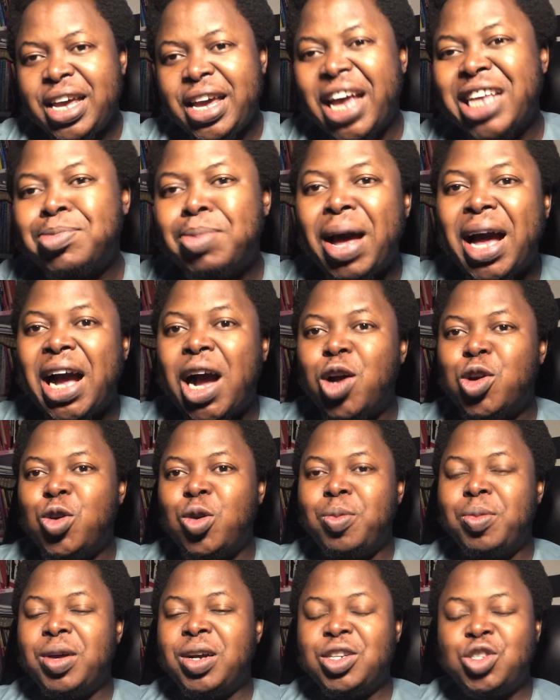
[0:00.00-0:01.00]
here's my account
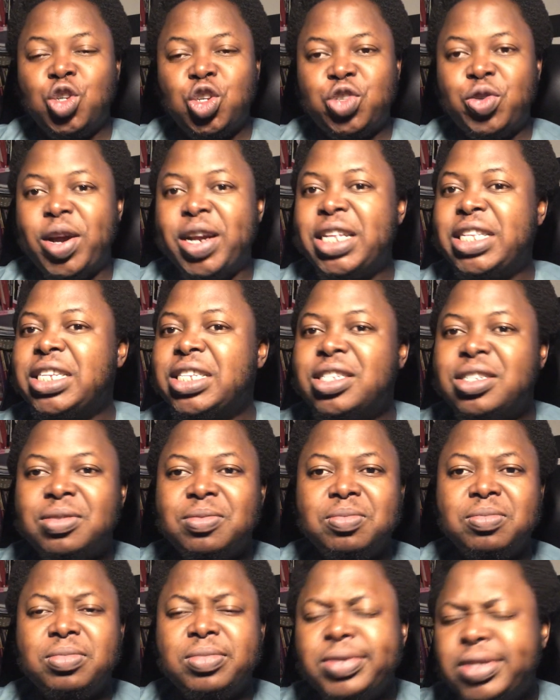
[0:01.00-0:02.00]
number just credit it
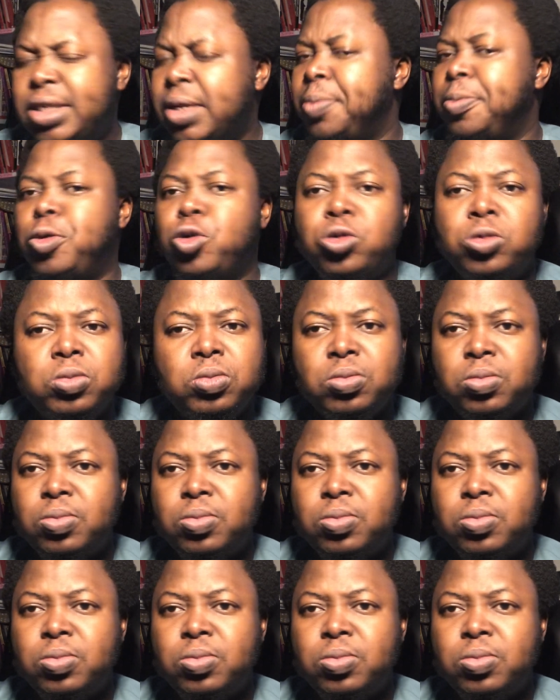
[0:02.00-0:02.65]
simple